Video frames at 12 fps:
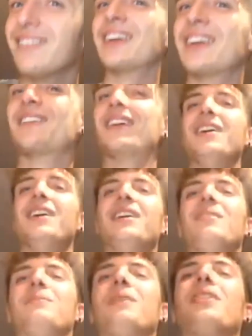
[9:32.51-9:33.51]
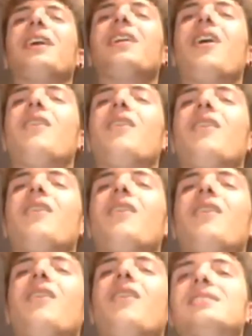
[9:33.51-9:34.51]
I'm like, but then
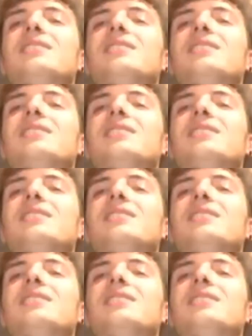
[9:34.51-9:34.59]
obviously,